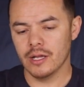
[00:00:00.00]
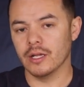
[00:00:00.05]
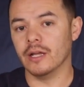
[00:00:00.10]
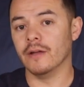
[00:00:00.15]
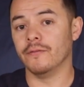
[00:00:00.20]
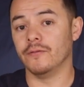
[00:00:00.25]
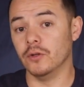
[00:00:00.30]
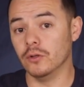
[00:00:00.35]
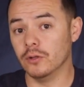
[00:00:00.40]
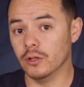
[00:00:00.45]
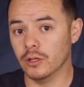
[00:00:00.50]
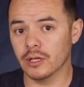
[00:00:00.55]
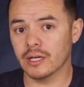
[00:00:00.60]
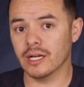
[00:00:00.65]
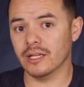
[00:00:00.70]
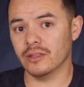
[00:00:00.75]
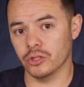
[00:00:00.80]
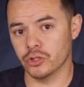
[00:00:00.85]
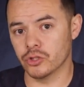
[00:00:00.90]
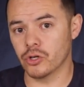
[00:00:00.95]
If you
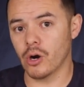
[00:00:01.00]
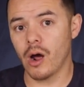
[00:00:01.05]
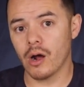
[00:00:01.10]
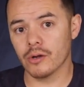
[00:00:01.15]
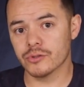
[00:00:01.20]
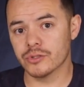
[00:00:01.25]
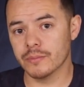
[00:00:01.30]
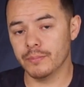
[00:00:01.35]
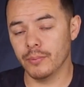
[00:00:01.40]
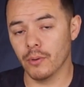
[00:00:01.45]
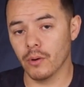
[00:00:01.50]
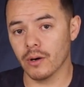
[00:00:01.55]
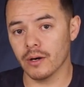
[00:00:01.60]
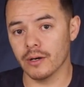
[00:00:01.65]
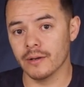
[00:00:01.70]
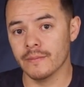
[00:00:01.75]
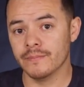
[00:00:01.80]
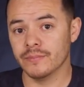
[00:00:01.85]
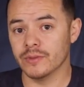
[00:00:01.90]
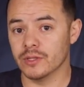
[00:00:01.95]
look at the draw odds
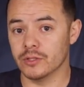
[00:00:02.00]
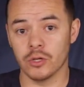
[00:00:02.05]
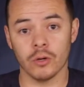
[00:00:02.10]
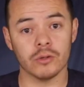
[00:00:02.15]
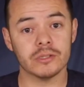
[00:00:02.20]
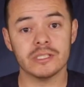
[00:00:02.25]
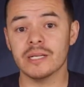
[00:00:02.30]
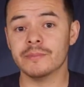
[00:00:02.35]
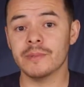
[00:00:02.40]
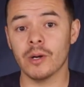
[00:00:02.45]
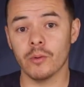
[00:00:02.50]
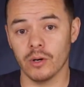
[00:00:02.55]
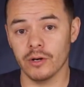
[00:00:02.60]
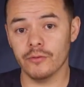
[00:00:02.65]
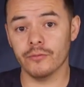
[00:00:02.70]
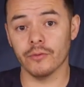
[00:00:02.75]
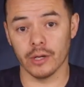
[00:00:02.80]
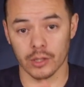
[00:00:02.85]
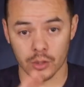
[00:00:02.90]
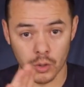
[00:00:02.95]
report, don't take my
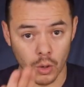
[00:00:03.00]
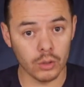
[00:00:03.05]
word for it.